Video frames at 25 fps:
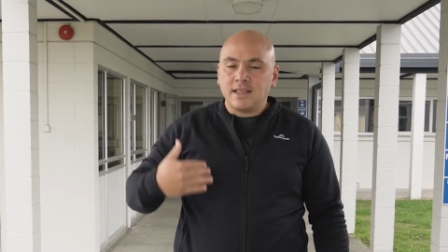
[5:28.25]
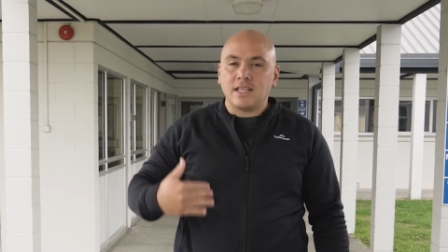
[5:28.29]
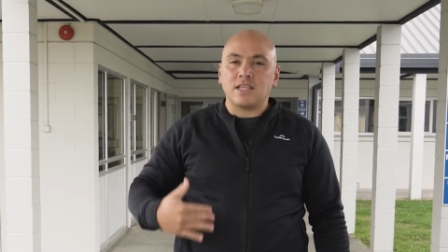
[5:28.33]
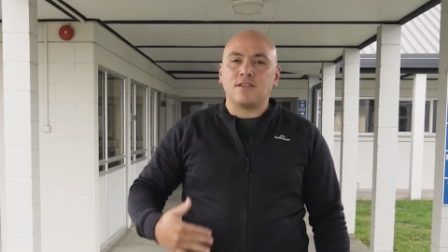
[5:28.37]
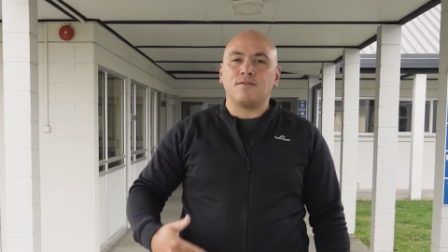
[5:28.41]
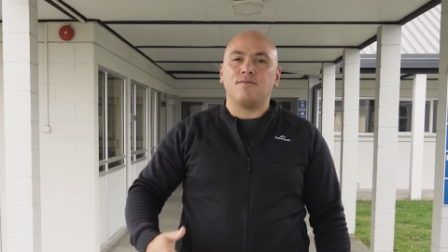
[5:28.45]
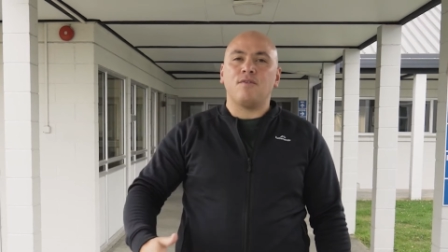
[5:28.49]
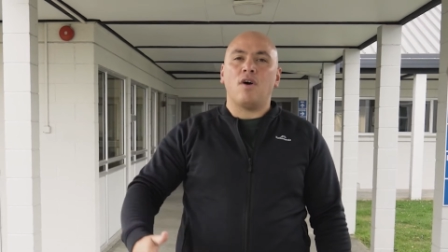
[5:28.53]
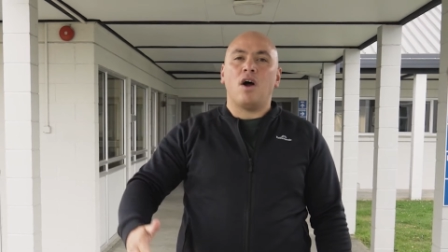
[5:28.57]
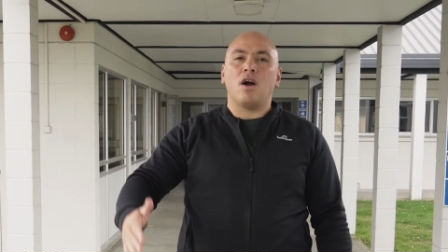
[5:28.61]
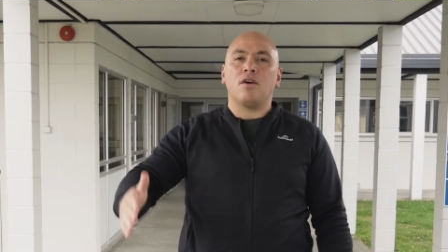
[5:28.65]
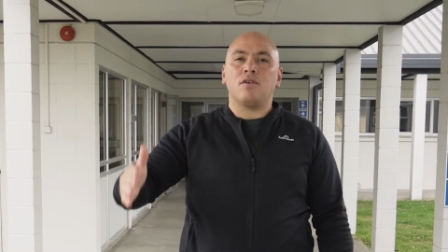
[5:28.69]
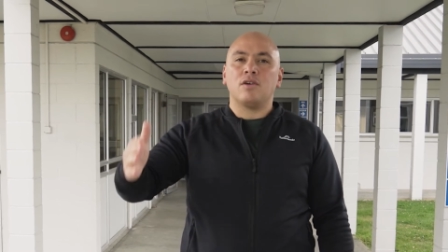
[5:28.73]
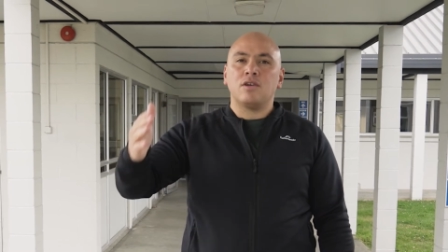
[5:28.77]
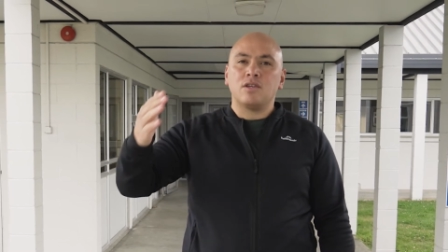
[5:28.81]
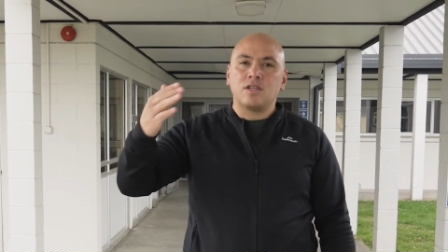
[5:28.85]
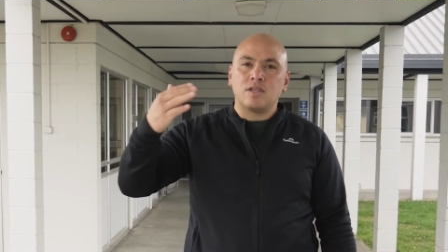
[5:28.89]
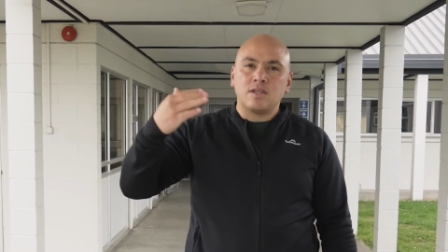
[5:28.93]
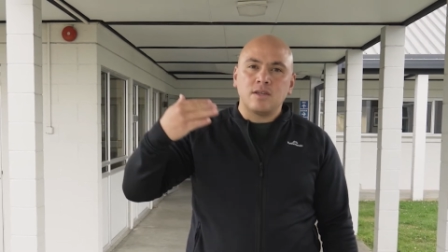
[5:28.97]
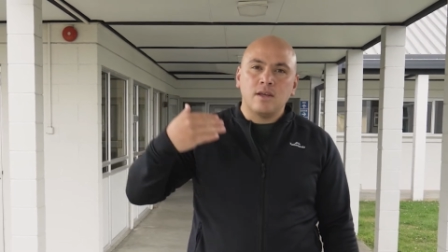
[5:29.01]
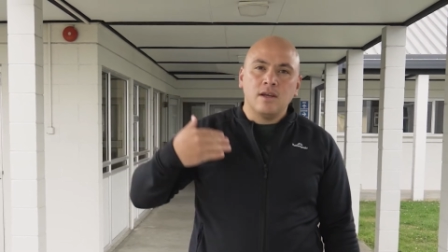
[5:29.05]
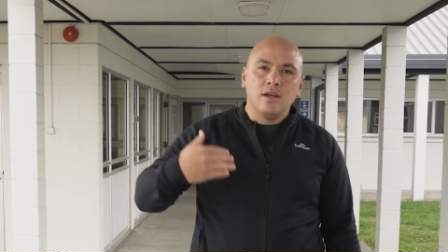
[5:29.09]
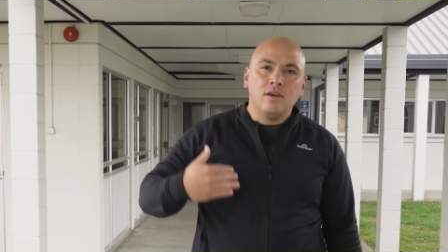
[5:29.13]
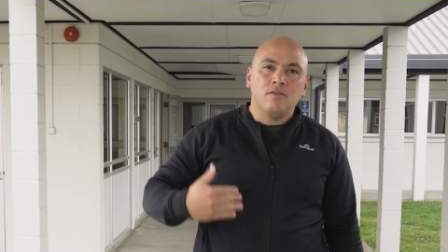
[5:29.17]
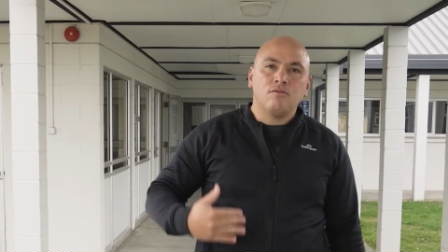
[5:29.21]
this
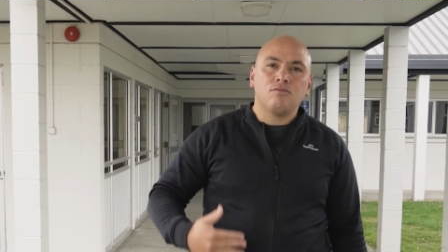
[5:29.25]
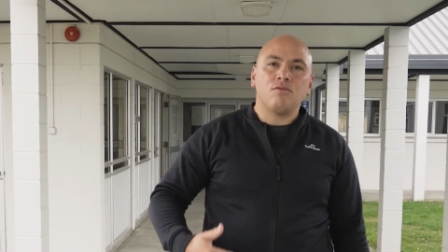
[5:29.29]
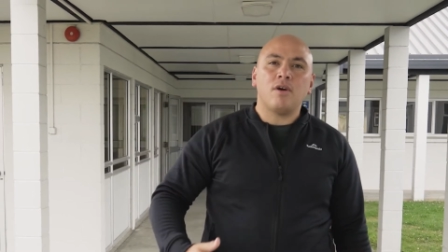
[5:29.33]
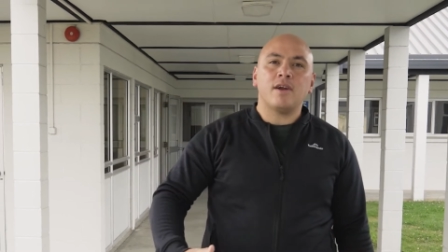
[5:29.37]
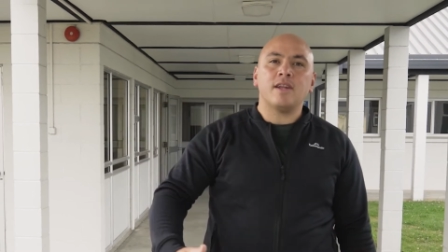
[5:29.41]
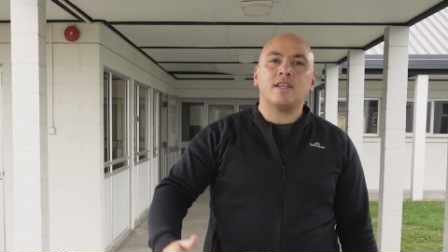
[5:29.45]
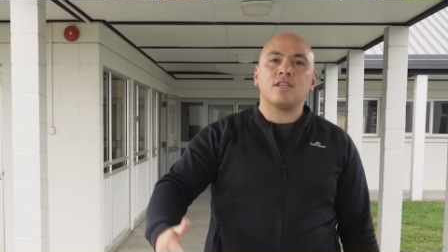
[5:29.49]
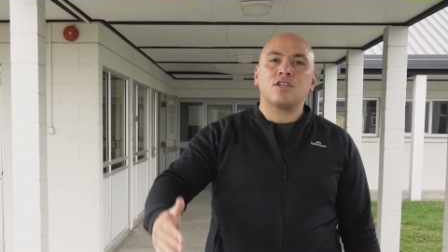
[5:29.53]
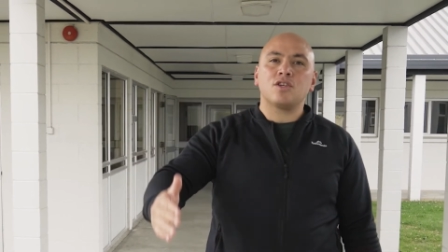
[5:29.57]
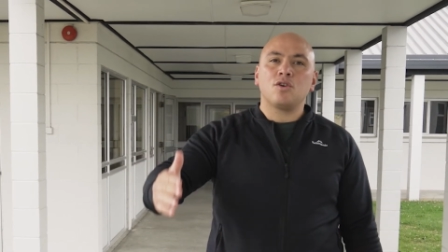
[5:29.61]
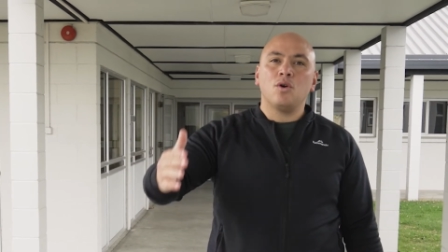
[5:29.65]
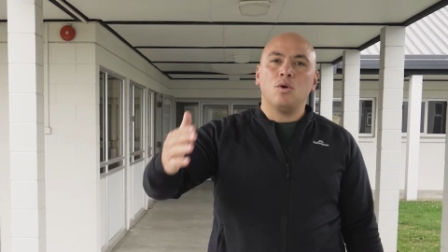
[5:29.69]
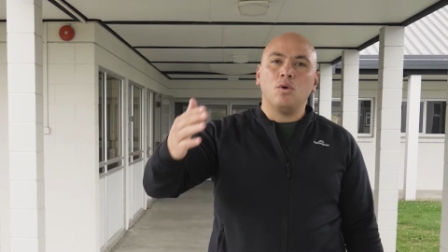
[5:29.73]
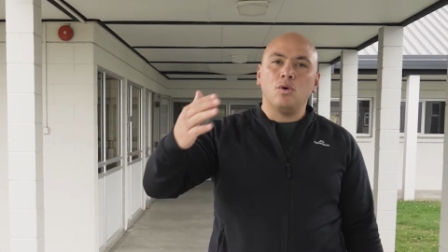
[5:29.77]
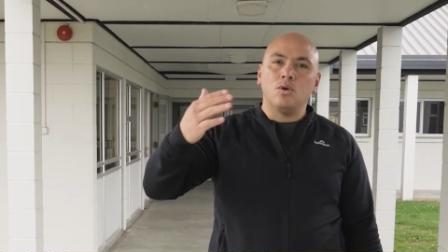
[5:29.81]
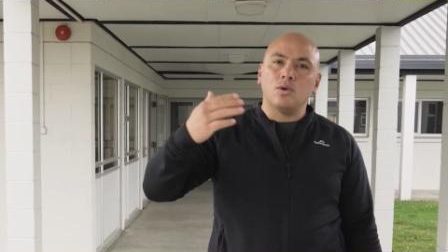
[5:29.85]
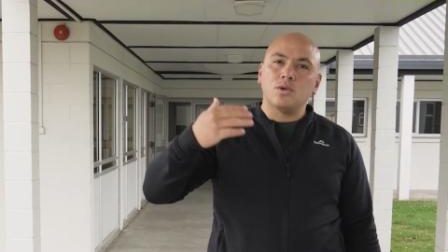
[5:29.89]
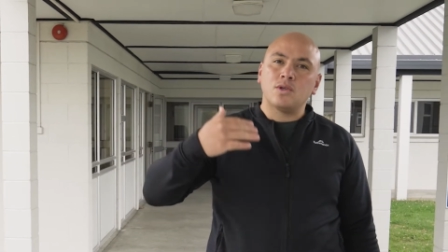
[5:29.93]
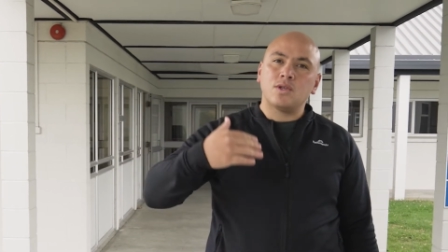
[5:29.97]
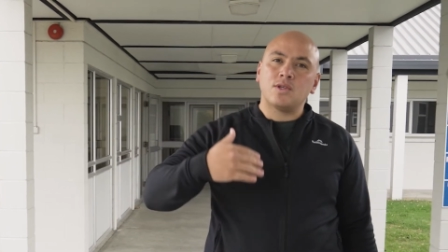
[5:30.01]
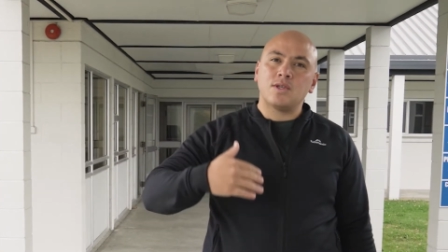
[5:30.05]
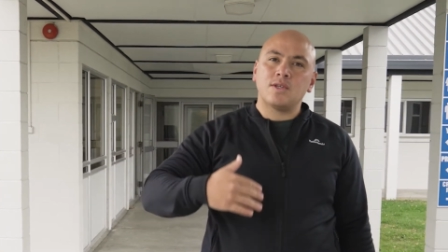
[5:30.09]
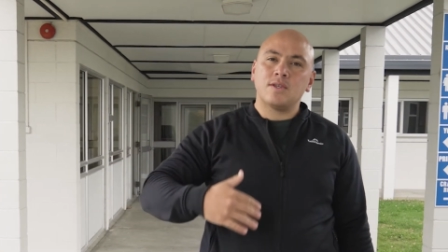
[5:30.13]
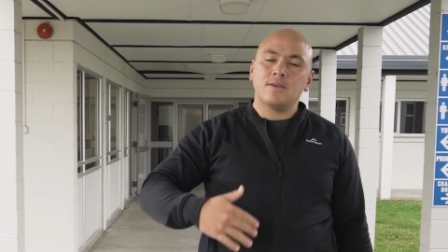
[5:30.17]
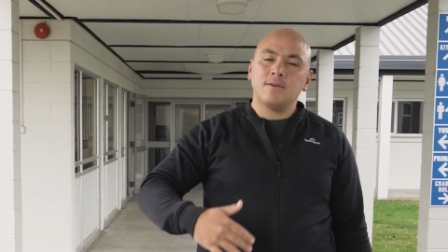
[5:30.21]
virus run its
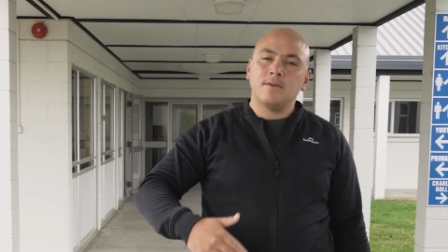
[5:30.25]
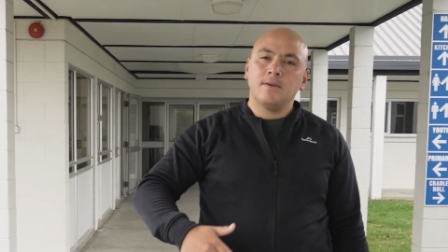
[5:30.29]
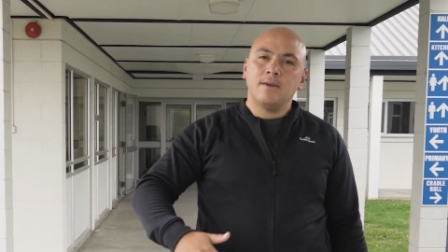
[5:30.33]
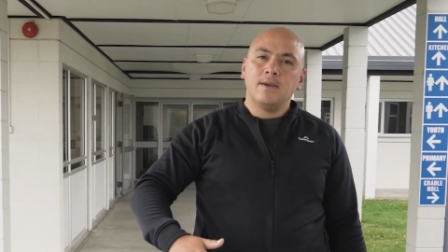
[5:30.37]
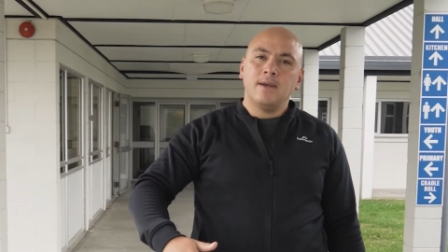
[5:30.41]
course.